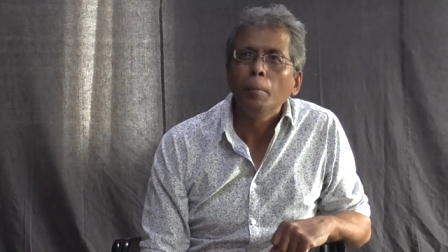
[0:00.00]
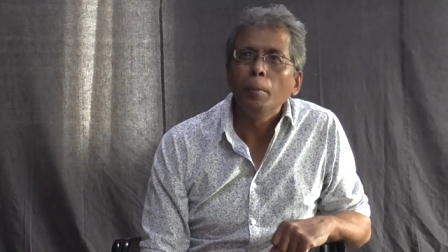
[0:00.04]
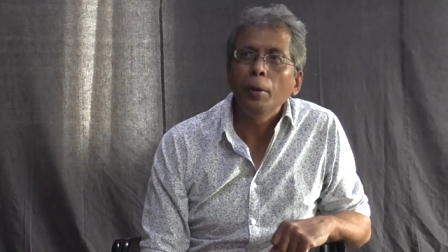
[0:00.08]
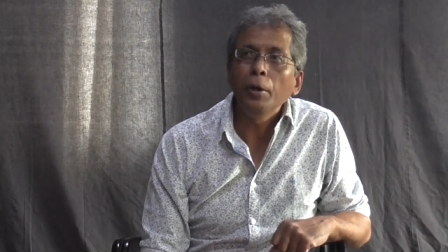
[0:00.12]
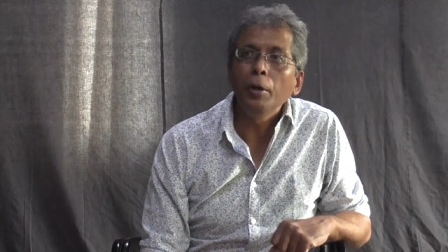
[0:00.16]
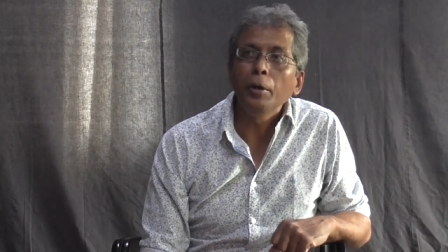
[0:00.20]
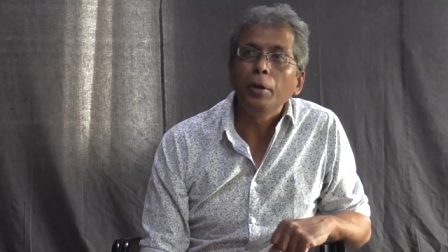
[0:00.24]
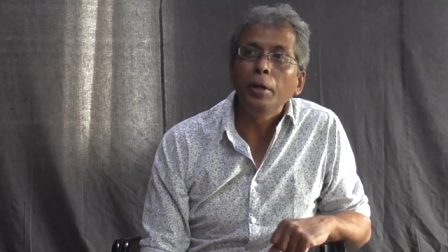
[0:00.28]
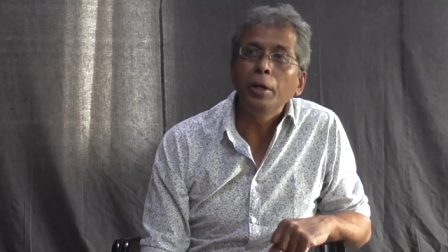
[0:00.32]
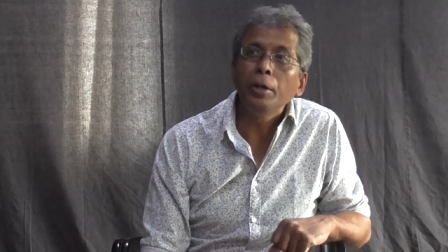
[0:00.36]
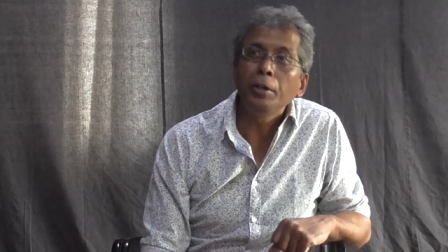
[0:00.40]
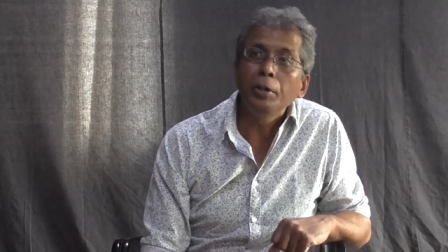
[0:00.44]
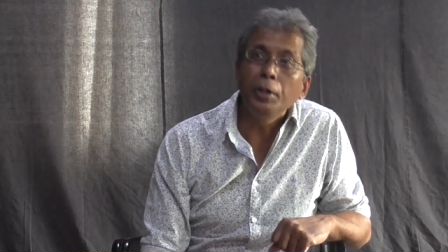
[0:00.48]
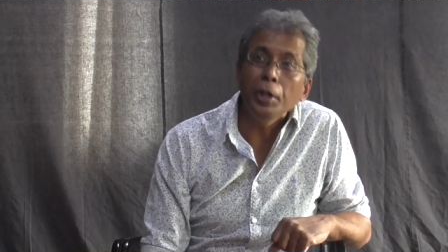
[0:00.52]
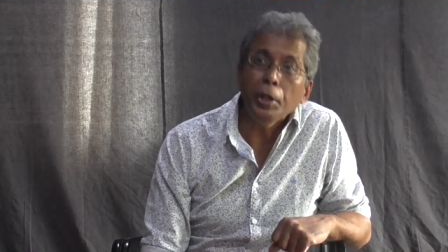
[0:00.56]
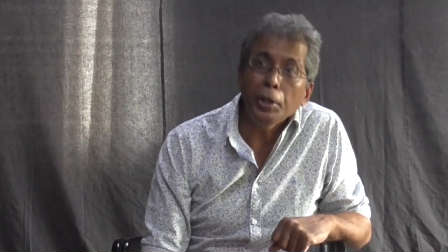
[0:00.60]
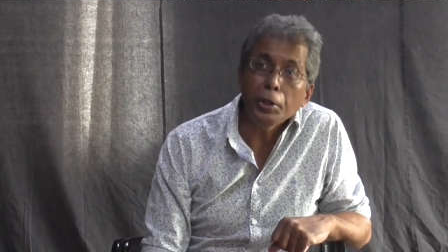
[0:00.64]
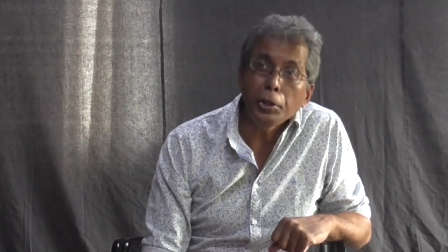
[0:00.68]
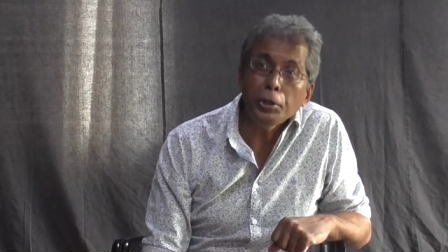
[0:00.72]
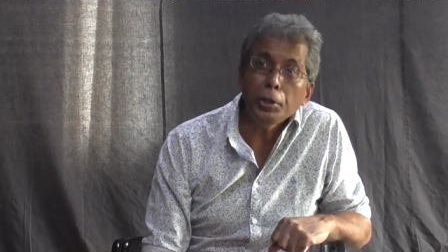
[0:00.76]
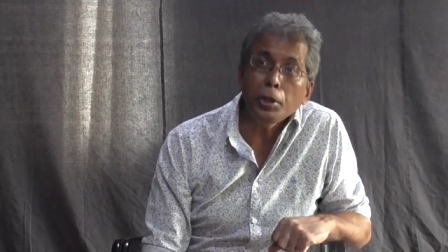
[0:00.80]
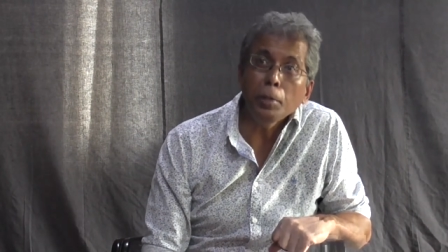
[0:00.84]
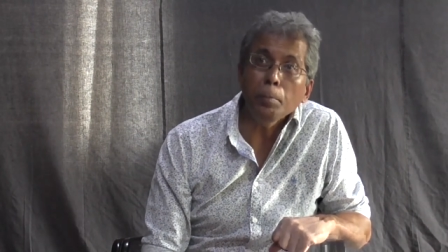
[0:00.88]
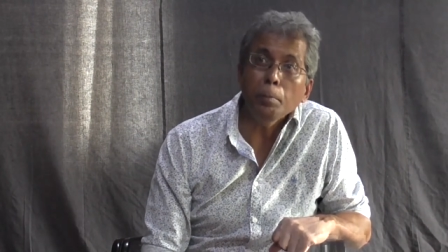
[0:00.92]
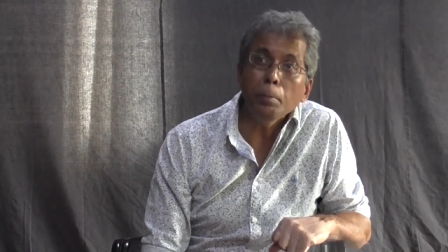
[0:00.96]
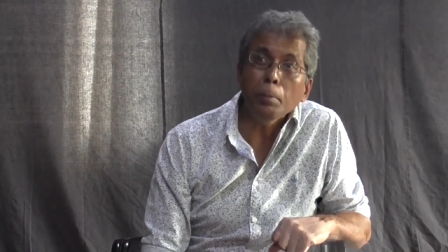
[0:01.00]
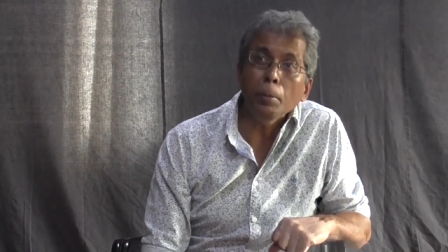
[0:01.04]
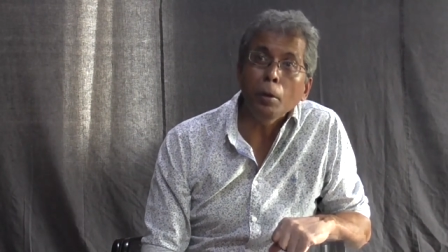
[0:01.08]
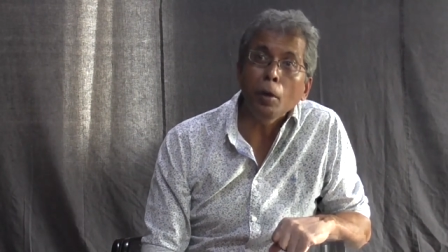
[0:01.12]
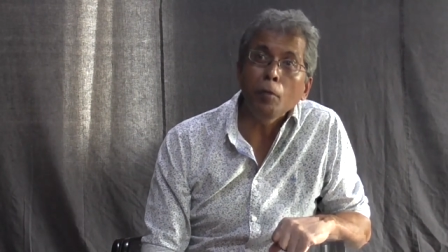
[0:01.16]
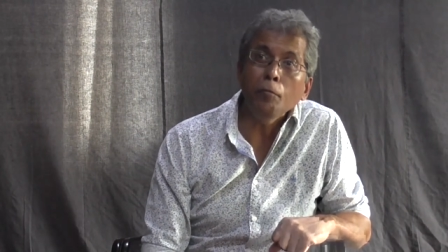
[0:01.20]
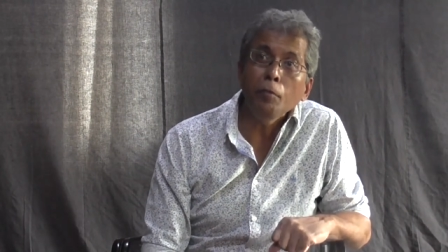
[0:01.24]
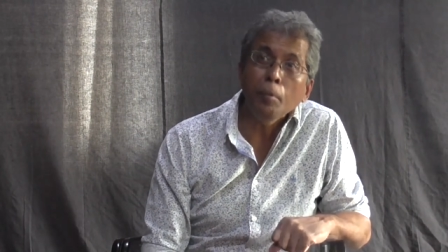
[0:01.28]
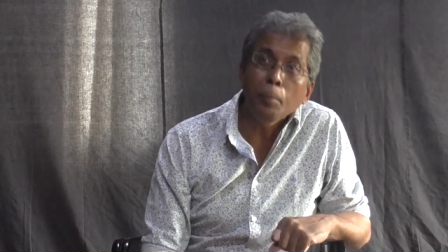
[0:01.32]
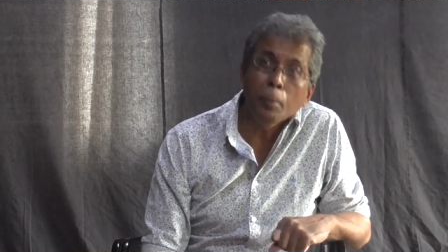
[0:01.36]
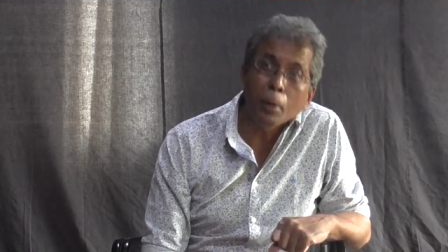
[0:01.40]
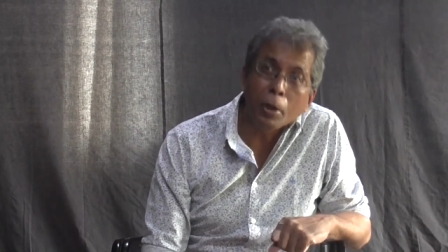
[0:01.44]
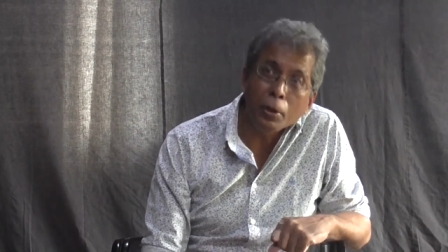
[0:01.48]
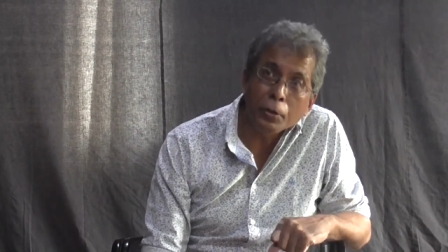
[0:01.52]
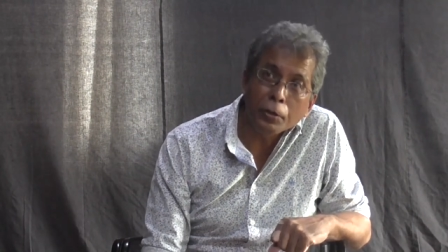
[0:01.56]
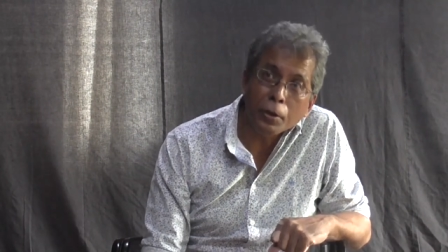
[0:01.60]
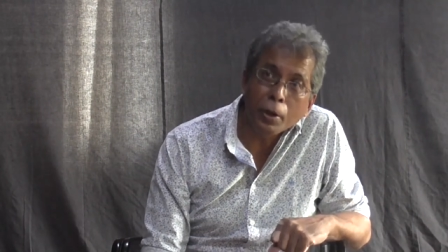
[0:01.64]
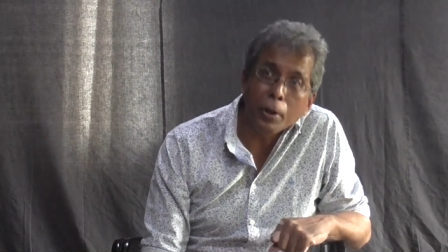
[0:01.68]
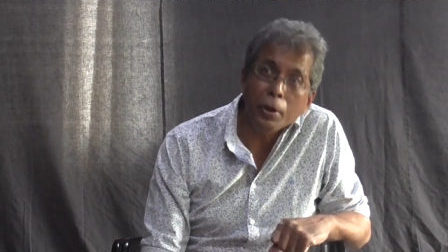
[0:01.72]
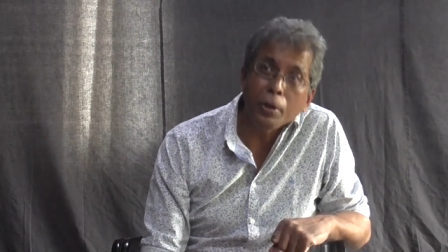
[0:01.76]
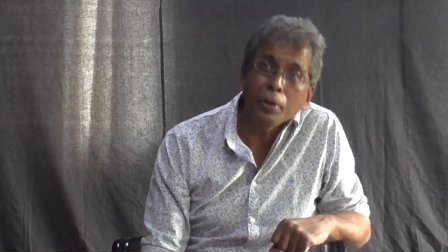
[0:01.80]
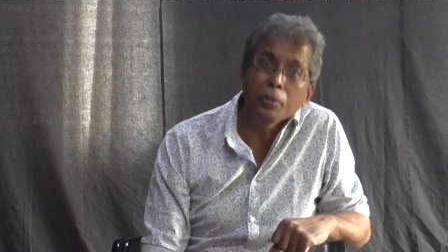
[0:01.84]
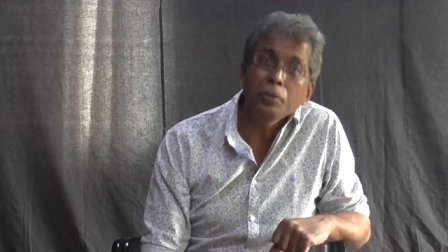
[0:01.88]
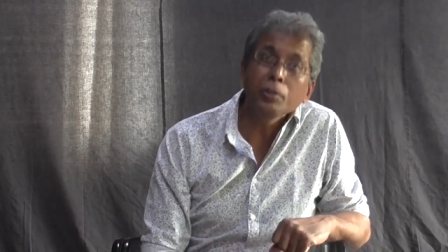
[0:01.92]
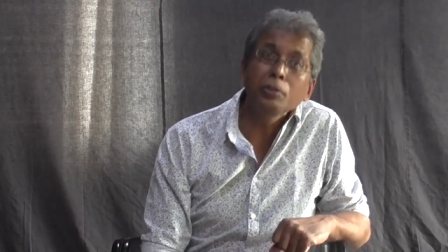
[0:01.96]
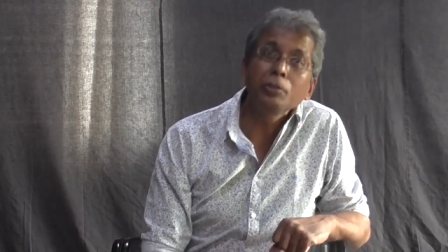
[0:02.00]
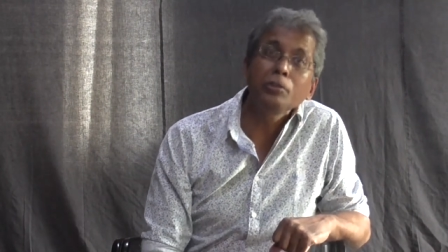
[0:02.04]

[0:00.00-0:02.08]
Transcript: But dictatorship of the proletariat